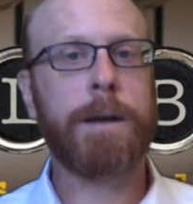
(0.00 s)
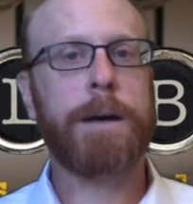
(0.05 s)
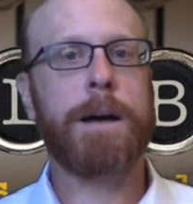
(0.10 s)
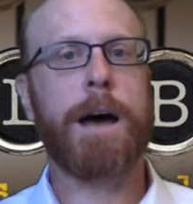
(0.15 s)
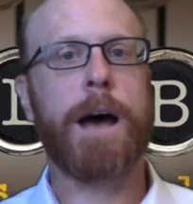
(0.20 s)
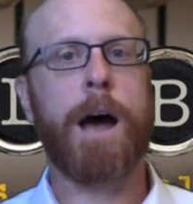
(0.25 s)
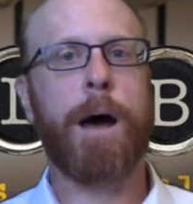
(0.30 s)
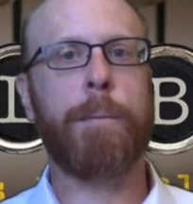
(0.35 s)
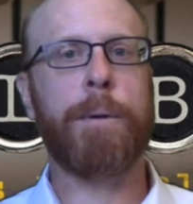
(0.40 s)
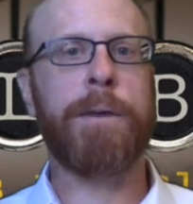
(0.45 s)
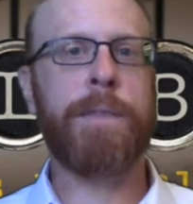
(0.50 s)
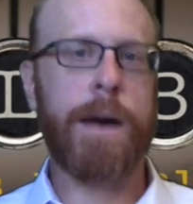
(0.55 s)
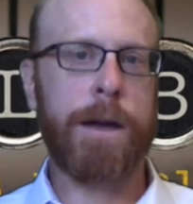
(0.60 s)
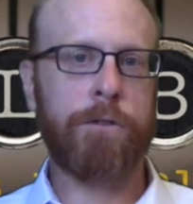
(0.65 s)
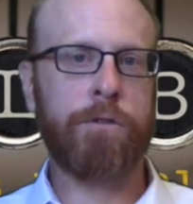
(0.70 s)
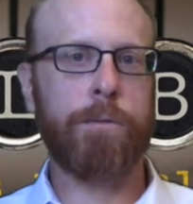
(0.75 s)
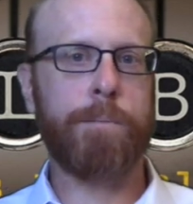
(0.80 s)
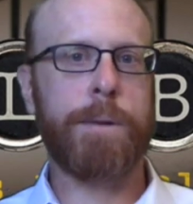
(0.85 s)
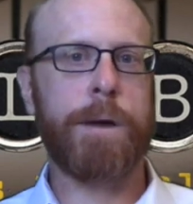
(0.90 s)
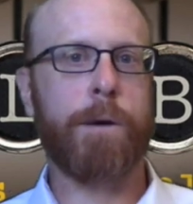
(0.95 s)
And that
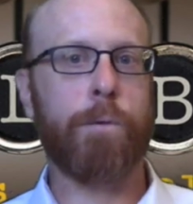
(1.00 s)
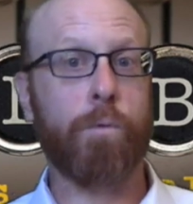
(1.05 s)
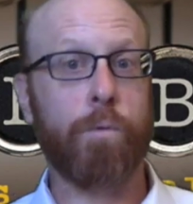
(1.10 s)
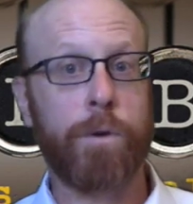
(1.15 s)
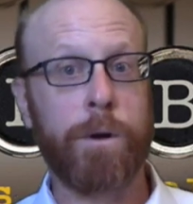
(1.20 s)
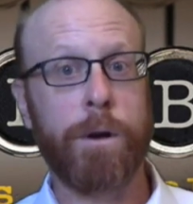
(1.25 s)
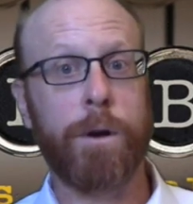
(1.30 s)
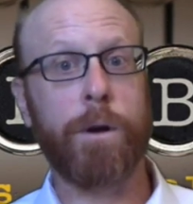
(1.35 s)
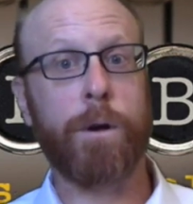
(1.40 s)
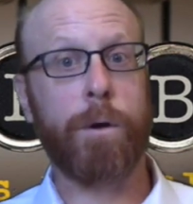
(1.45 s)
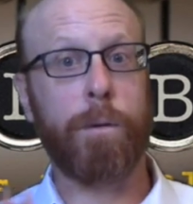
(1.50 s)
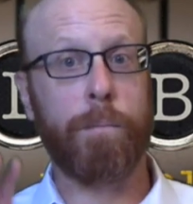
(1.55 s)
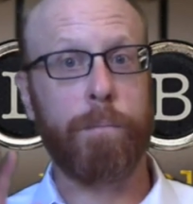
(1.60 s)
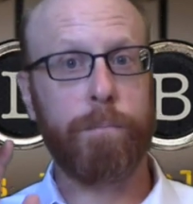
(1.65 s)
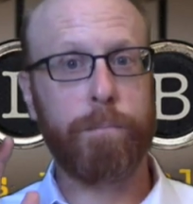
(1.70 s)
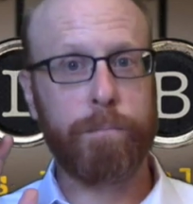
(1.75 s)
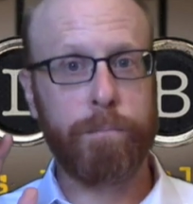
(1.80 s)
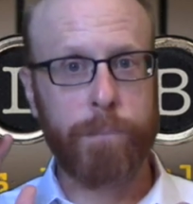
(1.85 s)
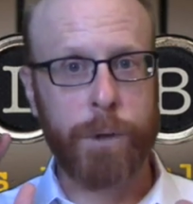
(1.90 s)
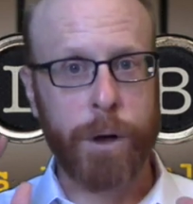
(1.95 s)
should be a real,
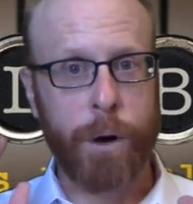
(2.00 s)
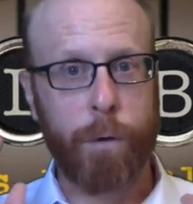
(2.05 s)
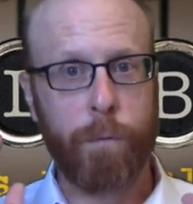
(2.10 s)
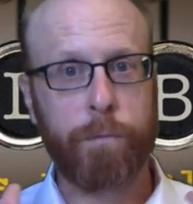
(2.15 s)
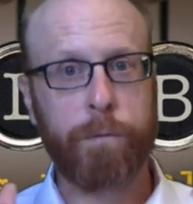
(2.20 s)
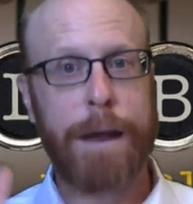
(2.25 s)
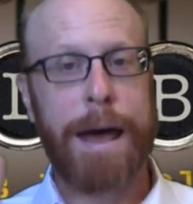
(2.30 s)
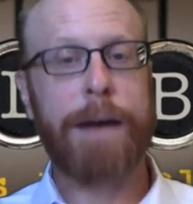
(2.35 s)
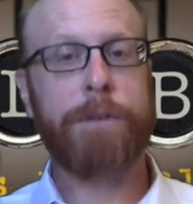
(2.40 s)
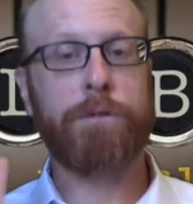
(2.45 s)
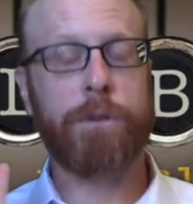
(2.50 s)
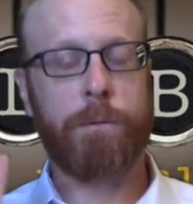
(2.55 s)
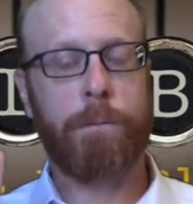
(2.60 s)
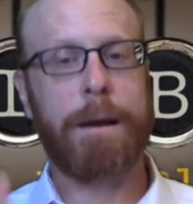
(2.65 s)
flashing